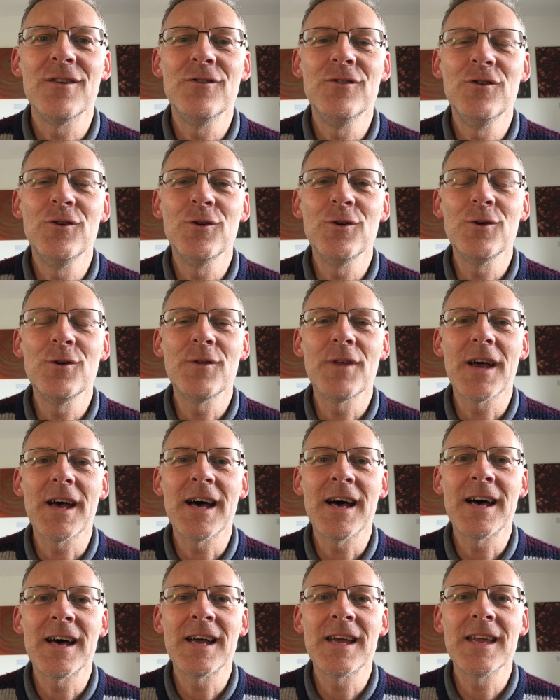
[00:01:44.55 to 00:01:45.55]
knew that
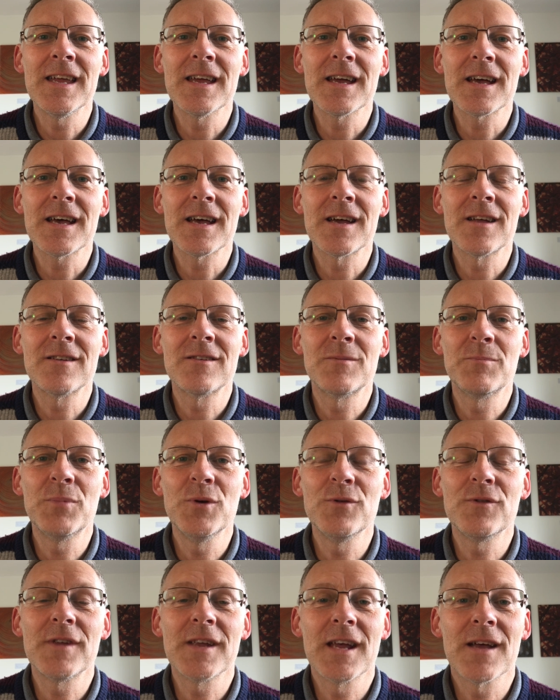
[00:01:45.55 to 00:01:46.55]
I had
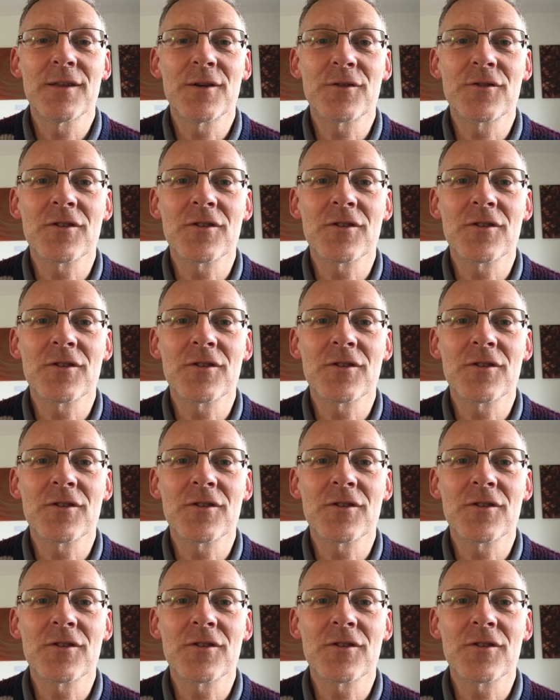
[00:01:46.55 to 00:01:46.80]
put together